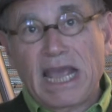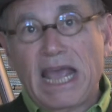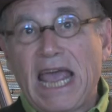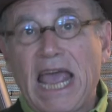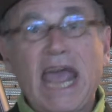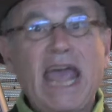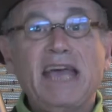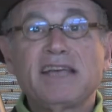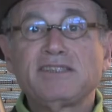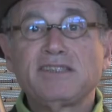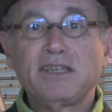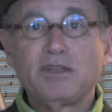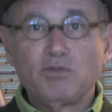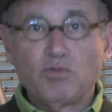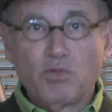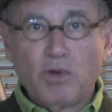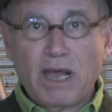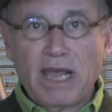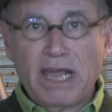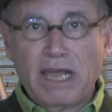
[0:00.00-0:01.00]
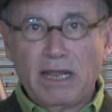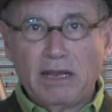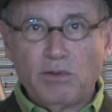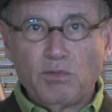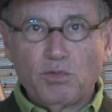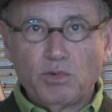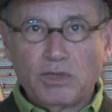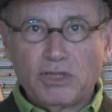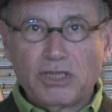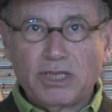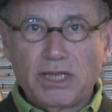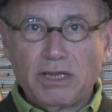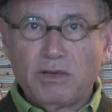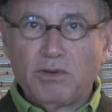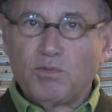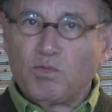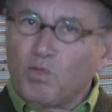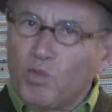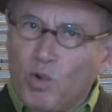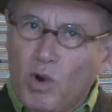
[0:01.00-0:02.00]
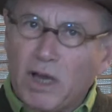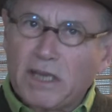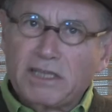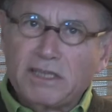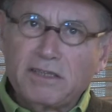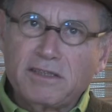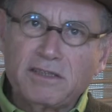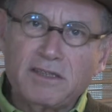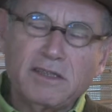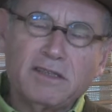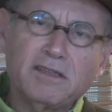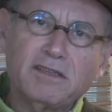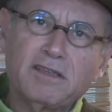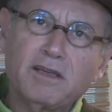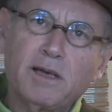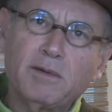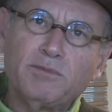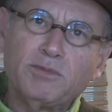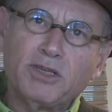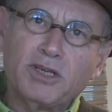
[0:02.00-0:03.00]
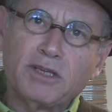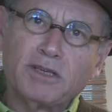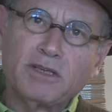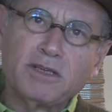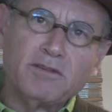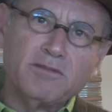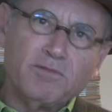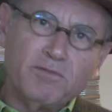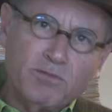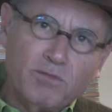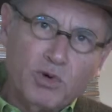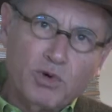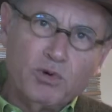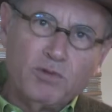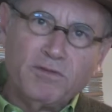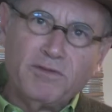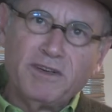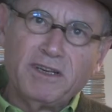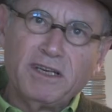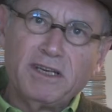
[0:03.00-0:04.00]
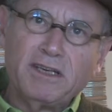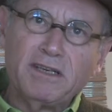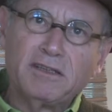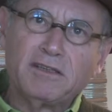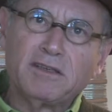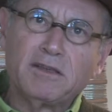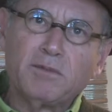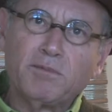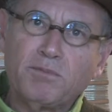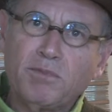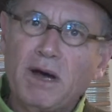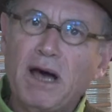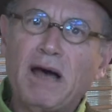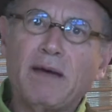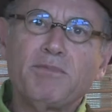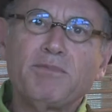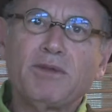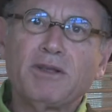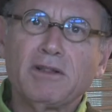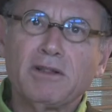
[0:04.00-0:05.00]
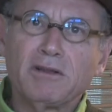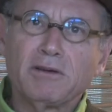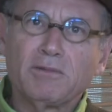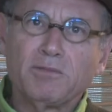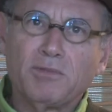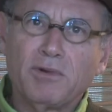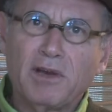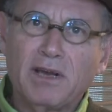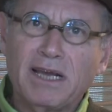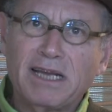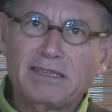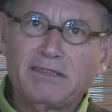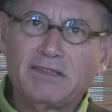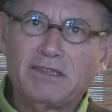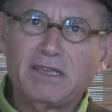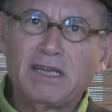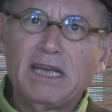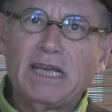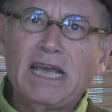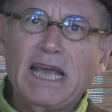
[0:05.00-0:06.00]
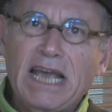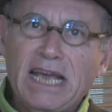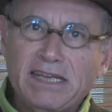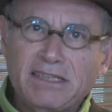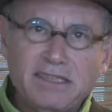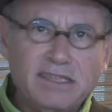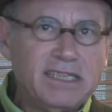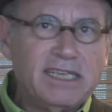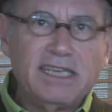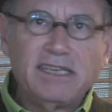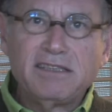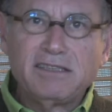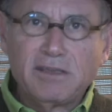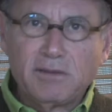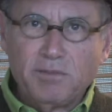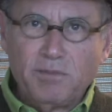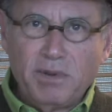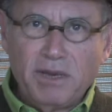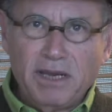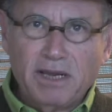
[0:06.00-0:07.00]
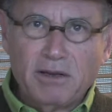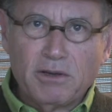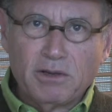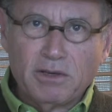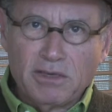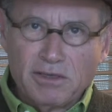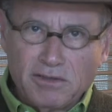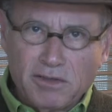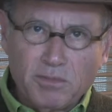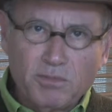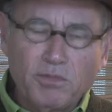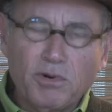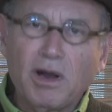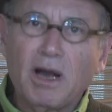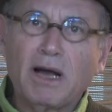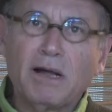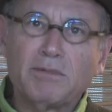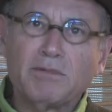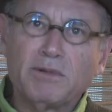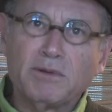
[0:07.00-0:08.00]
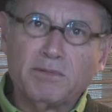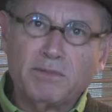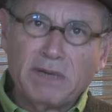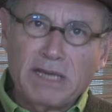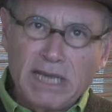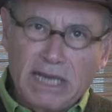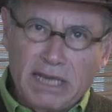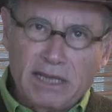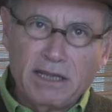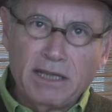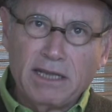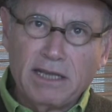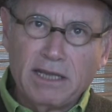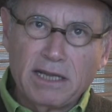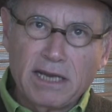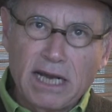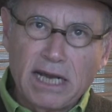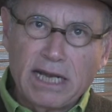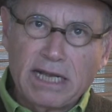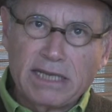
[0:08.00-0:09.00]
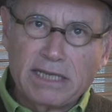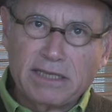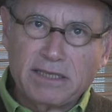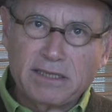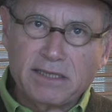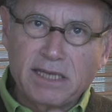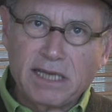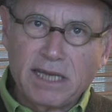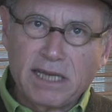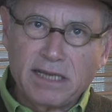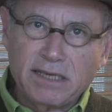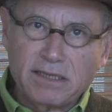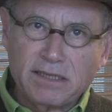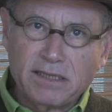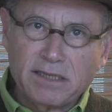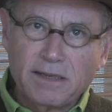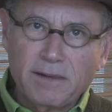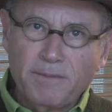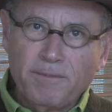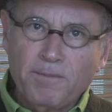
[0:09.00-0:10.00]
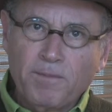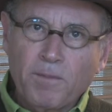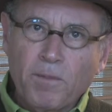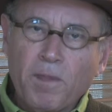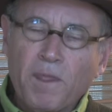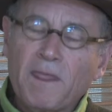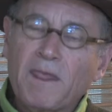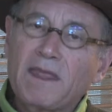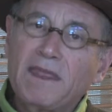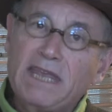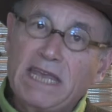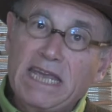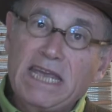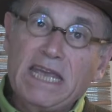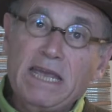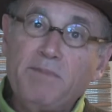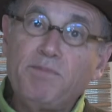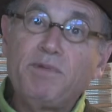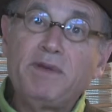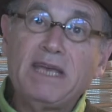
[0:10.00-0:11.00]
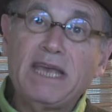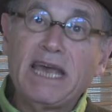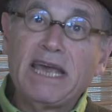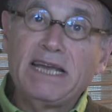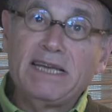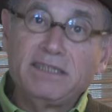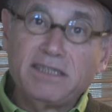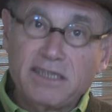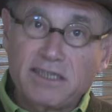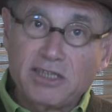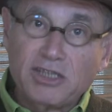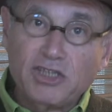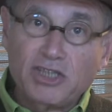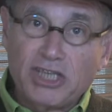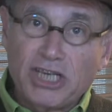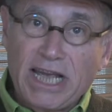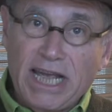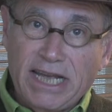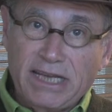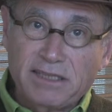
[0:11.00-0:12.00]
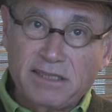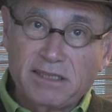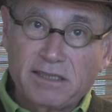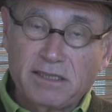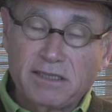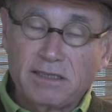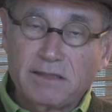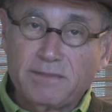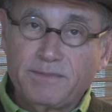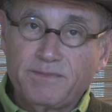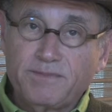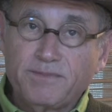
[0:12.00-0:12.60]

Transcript: Acid rain, which had once the subject of movies and popular press, has disappeared as a problem in the United States. The EPA suggests